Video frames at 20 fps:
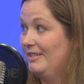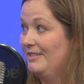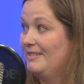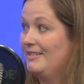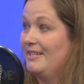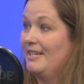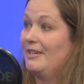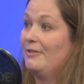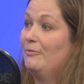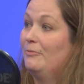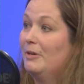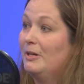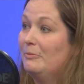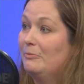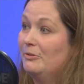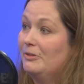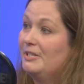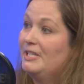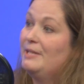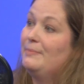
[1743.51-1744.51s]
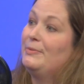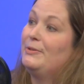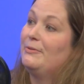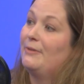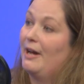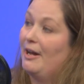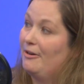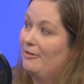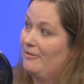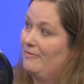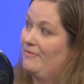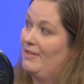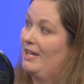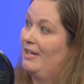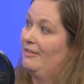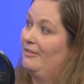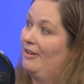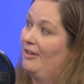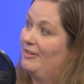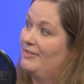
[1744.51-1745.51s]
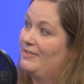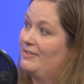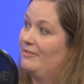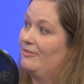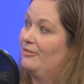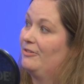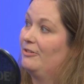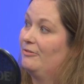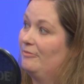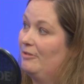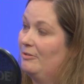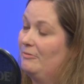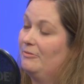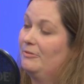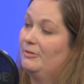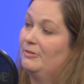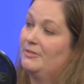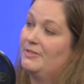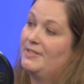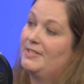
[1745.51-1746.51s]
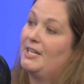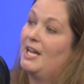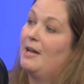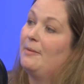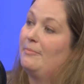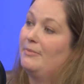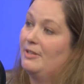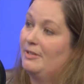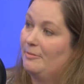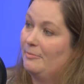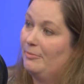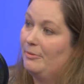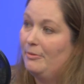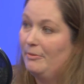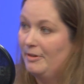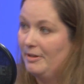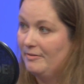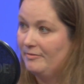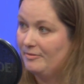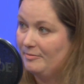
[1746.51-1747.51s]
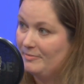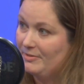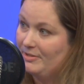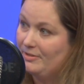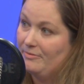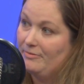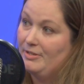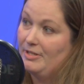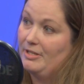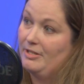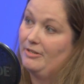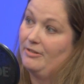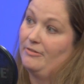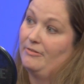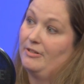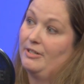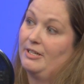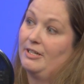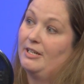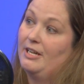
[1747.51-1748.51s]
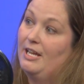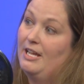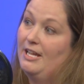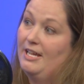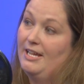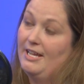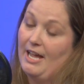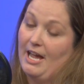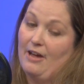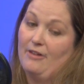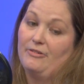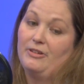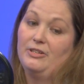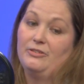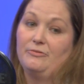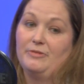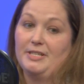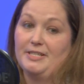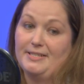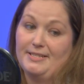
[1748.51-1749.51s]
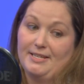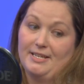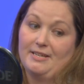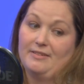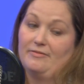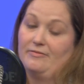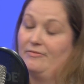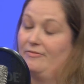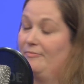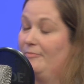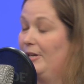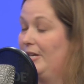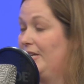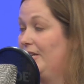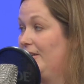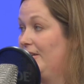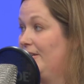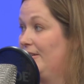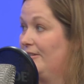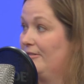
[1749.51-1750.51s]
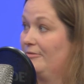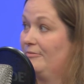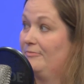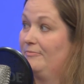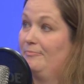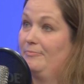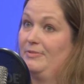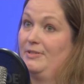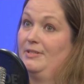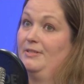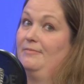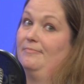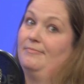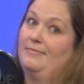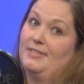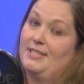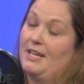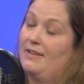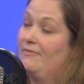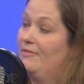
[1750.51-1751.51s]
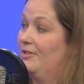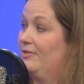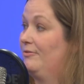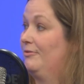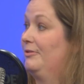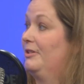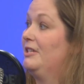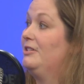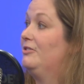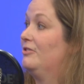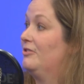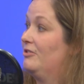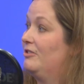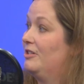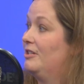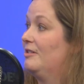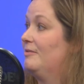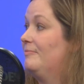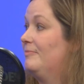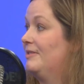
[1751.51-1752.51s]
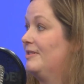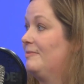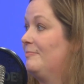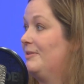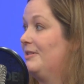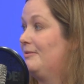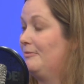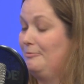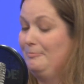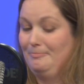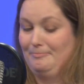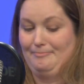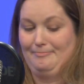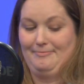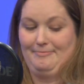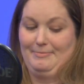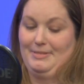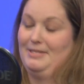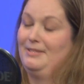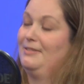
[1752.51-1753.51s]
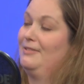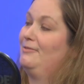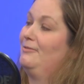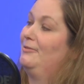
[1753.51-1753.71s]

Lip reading: It's like, what will keep you out of that lawsuit, or what will stop the employee from suing you, or how can we save money or save this relationship, this business